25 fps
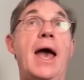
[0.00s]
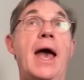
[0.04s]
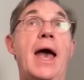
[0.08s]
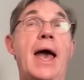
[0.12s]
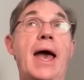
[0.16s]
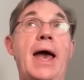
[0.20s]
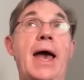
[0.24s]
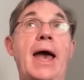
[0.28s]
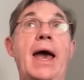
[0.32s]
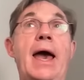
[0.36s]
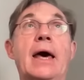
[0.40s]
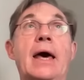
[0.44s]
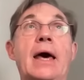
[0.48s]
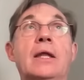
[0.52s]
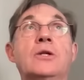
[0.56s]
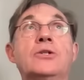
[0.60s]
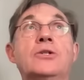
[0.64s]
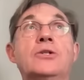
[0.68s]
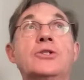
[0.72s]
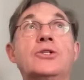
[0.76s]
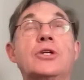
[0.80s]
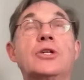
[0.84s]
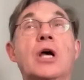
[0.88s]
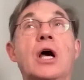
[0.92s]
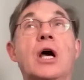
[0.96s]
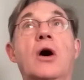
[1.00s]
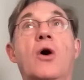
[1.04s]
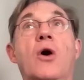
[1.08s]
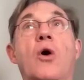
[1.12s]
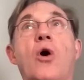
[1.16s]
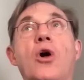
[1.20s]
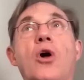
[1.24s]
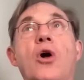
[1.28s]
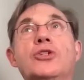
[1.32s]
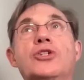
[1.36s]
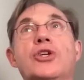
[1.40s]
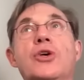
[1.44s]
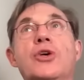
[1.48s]
and
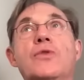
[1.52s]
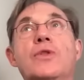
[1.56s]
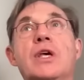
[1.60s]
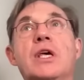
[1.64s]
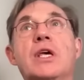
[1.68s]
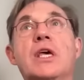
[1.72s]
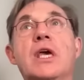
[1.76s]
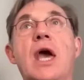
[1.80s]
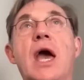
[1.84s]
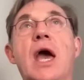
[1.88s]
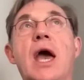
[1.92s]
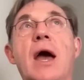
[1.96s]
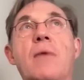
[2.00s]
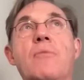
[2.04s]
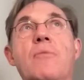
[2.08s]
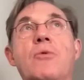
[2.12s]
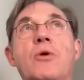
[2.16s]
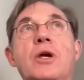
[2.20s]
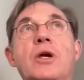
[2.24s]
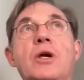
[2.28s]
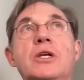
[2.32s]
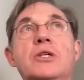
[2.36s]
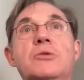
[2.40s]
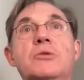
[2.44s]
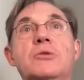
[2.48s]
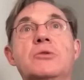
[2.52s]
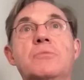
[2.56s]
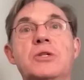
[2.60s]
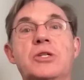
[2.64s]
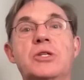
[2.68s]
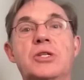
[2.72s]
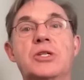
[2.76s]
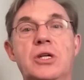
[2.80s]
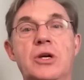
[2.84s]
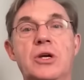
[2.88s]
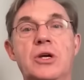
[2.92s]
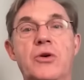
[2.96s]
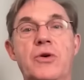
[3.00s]
also, the camera is
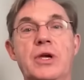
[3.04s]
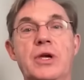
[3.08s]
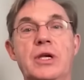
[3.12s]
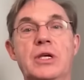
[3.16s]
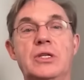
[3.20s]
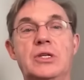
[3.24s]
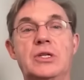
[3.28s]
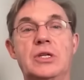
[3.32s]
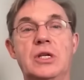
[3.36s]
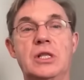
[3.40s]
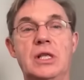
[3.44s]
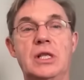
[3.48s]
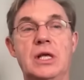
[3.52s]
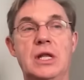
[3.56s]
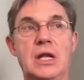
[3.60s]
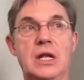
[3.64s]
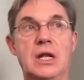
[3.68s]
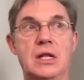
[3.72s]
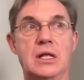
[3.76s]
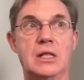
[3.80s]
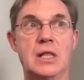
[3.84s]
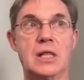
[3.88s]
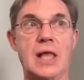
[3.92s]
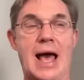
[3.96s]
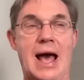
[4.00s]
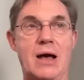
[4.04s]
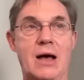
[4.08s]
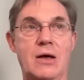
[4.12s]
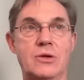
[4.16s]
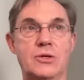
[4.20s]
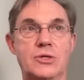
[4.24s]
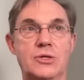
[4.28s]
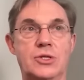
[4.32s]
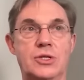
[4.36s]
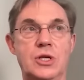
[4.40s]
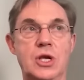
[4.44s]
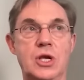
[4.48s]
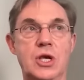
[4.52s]
mysterious in that it
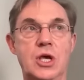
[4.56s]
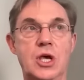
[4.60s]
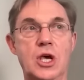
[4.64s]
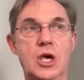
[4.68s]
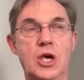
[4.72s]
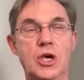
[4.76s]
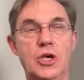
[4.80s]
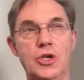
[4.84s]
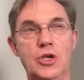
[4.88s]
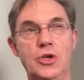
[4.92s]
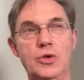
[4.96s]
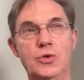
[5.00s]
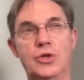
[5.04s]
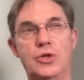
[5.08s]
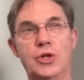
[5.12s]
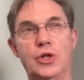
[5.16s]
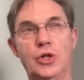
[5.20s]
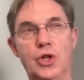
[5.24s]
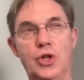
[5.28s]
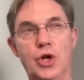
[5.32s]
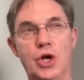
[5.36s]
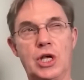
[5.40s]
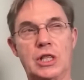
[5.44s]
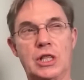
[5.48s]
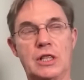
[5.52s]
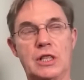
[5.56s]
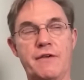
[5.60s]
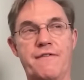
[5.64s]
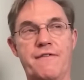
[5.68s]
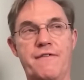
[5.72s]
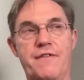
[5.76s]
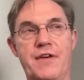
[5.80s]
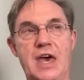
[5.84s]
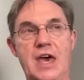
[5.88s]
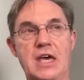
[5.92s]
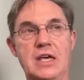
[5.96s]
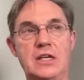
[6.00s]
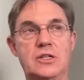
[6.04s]
allows you to look at the
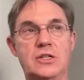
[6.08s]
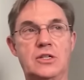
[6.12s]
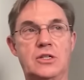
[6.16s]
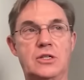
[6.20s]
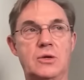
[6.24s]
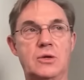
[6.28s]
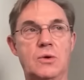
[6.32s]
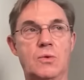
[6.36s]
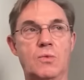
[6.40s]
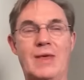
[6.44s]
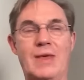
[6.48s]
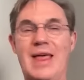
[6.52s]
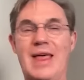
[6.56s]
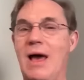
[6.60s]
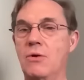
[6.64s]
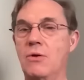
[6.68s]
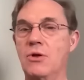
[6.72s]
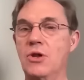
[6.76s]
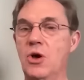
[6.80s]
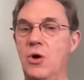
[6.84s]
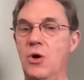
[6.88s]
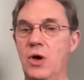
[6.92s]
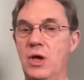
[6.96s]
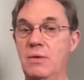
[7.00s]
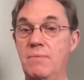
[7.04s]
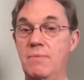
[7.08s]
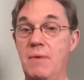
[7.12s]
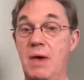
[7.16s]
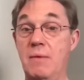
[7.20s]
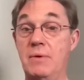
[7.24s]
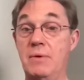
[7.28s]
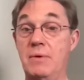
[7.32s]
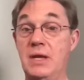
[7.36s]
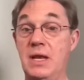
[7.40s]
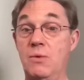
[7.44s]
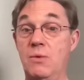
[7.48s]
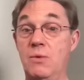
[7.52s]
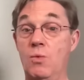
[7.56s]
face without knowing
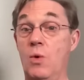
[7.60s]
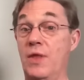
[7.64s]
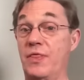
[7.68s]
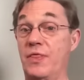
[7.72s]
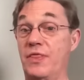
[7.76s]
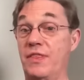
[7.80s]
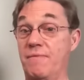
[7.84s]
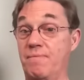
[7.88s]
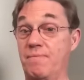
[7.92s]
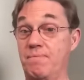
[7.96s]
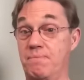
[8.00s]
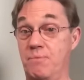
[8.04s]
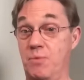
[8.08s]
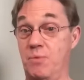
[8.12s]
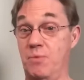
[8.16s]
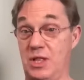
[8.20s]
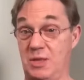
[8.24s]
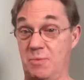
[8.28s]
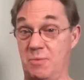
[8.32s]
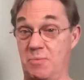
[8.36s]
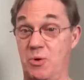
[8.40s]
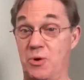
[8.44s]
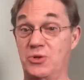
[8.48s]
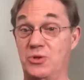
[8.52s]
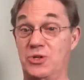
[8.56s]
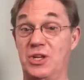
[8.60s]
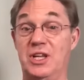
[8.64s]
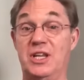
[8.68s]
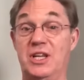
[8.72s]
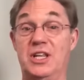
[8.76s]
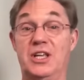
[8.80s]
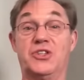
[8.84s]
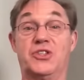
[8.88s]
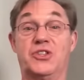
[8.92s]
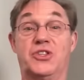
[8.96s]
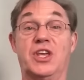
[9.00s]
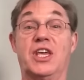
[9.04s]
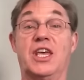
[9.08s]
maybe what the what the
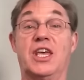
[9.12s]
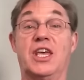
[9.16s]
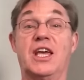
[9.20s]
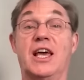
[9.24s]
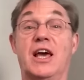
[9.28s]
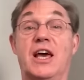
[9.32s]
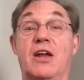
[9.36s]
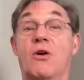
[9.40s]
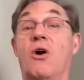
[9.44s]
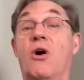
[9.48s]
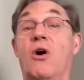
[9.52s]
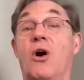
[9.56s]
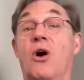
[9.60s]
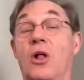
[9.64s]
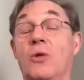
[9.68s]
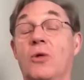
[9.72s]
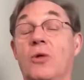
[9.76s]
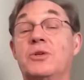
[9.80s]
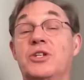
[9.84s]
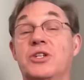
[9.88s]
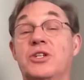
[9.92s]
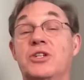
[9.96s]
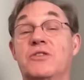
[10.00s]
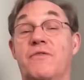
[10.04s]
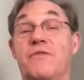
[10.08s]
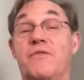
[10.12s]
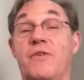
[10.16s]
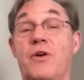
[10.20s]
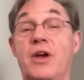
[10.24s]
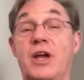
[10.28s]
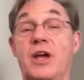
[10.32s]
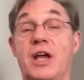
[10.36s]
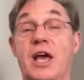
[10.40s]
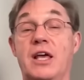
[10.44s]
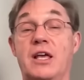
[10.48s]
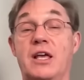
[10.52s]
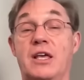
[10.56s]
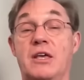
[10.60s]
person is thinking at all, which is a
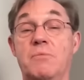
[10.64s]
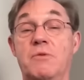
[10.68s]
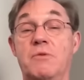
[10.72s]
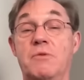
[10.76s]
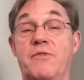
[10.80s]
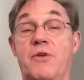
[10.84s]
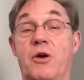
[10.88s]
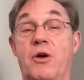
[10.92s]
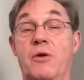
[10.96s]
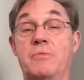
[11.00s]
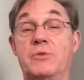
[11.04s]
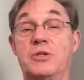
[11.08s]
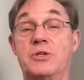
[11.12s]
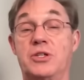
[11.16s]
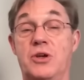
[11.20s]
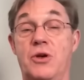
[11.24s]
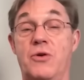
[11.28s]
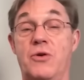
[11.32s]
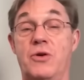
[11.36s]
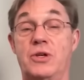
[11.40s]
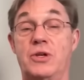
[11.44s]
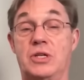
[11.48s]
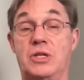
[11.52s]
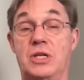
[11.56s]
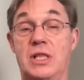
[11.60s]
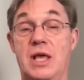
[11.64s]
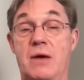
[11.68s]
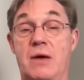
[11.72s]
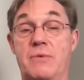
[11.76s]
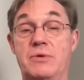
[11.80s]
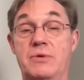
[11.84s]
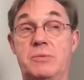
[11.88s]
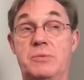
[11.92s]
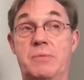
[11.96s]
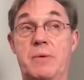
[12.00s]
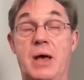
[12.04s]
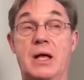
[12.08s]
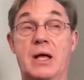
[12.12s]
very can be very mysterious in that
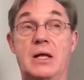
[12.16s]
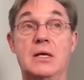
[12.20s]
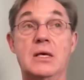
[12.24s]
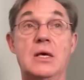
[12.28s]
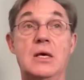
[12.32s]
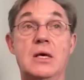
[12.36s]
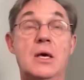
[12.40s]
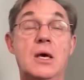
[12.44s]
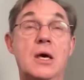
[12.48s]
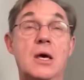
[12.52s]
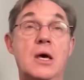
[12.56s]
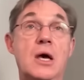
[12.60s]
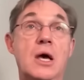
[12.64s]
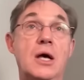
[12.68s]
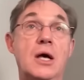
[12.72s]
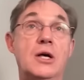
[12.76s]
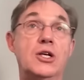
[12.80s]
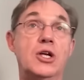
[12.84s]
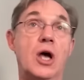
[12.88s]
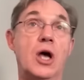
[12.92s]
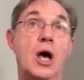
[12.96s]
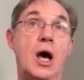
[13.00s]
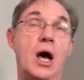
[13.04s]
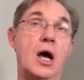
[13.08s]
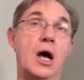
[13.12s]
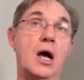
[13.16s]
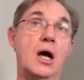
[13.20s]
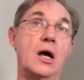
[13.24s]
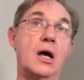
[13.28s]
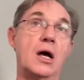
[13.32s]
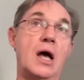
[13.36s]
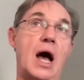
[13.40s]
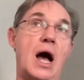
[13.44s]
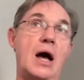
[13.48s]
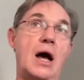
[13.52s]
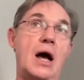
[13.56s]
respect. Uh,